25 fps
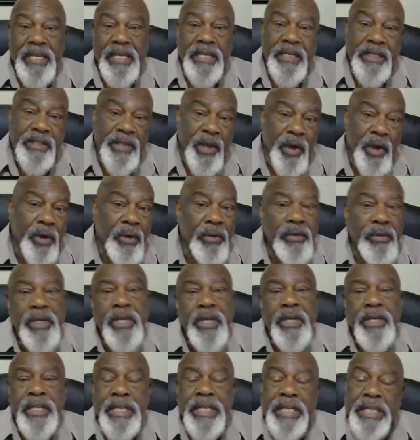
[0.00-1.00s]
and talk
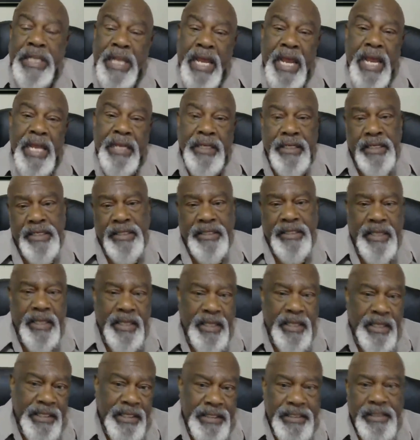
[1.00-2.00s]
and think and
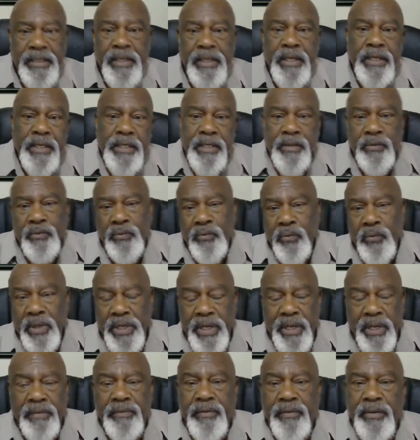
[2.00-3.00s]
cuss and
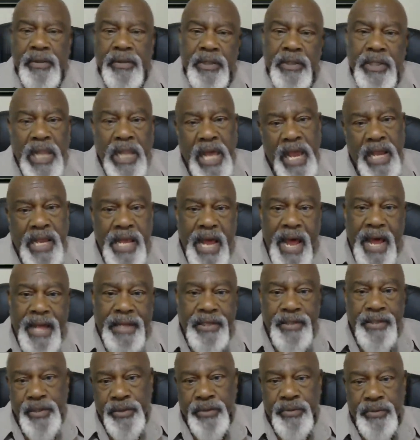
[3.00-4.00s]
whatever like
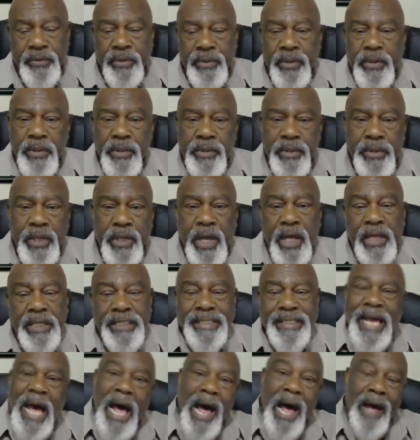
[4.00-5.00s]
I do to
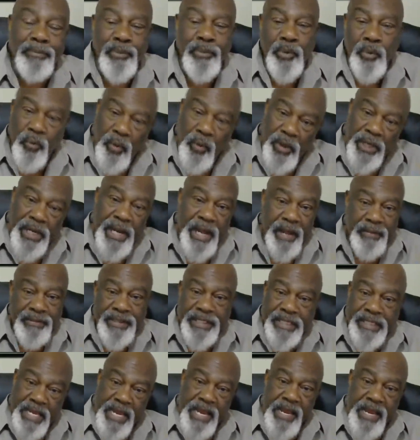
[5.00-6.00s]
adopt what I'm
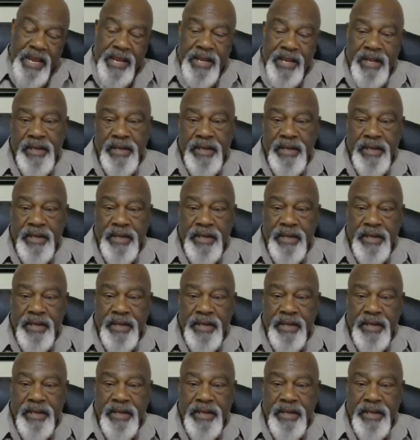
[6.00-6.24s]
saying.